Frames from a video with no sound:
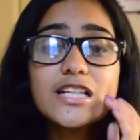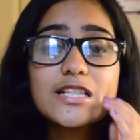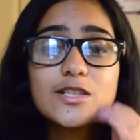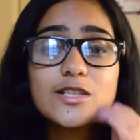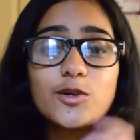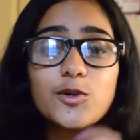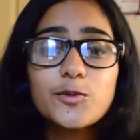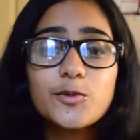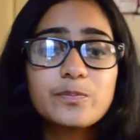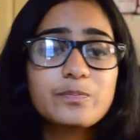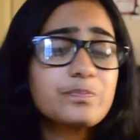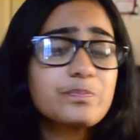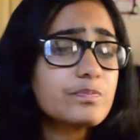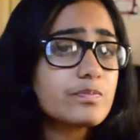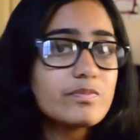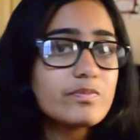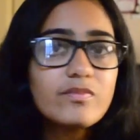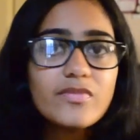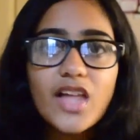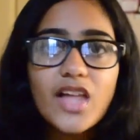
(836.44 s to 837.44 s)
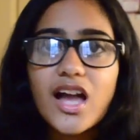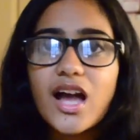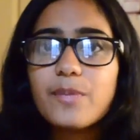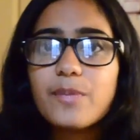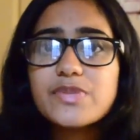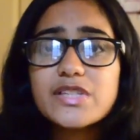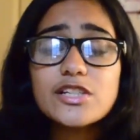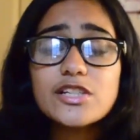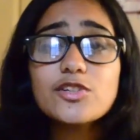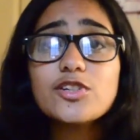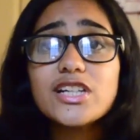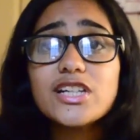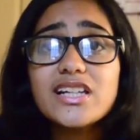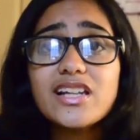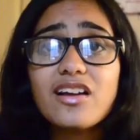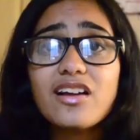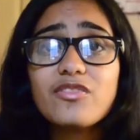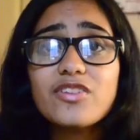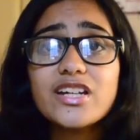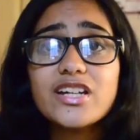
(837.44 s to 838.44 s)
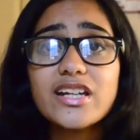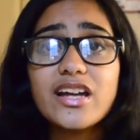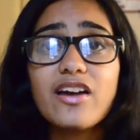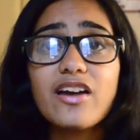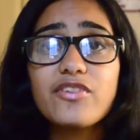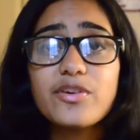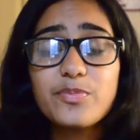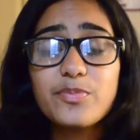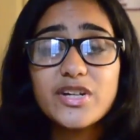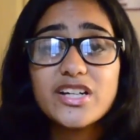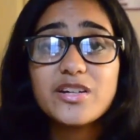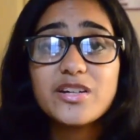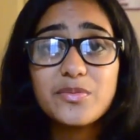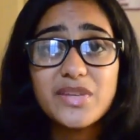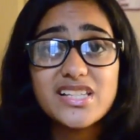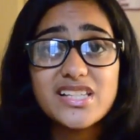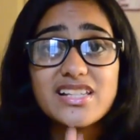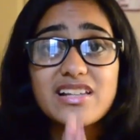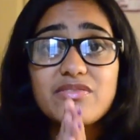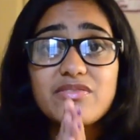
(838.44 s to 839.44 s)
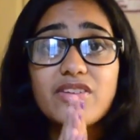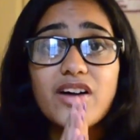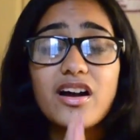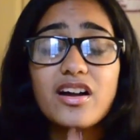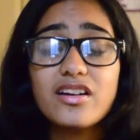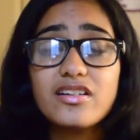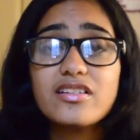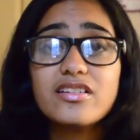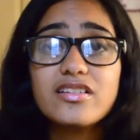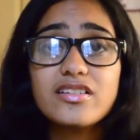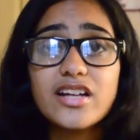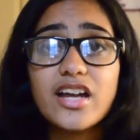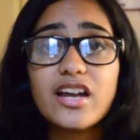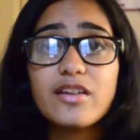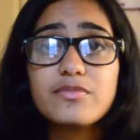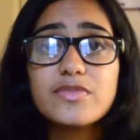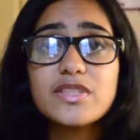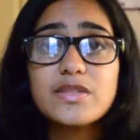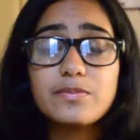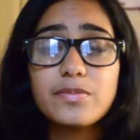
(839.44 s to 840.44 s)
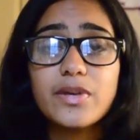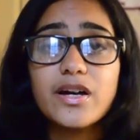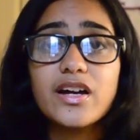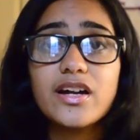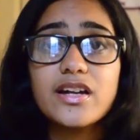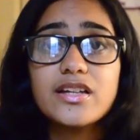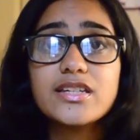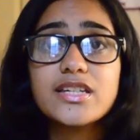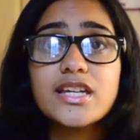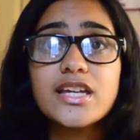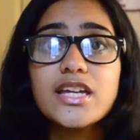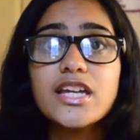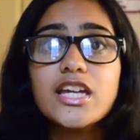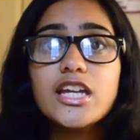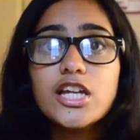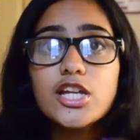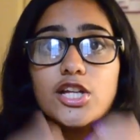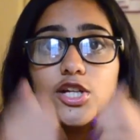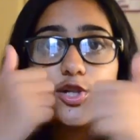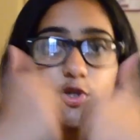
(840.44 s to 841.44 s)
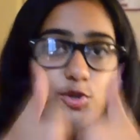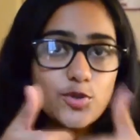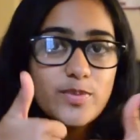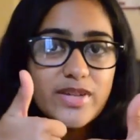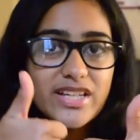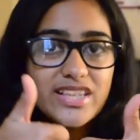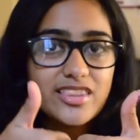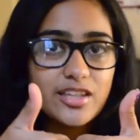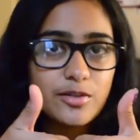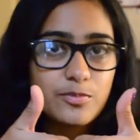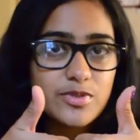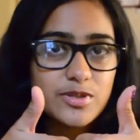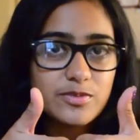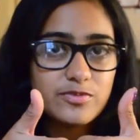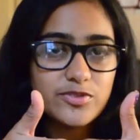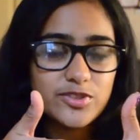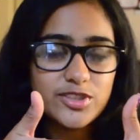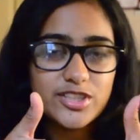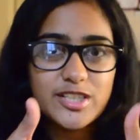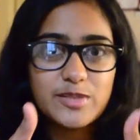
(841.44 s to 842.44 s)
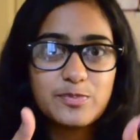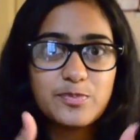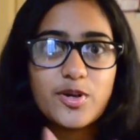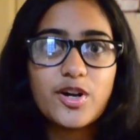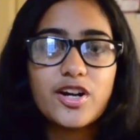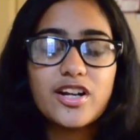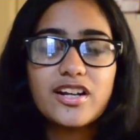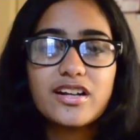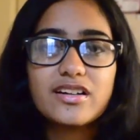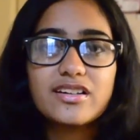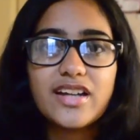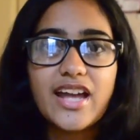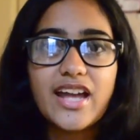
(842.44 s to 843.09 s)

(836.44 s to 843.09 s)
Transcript: So, absolutely love it. I've repeated myself 100 times, but 2 big thumbs up for this product.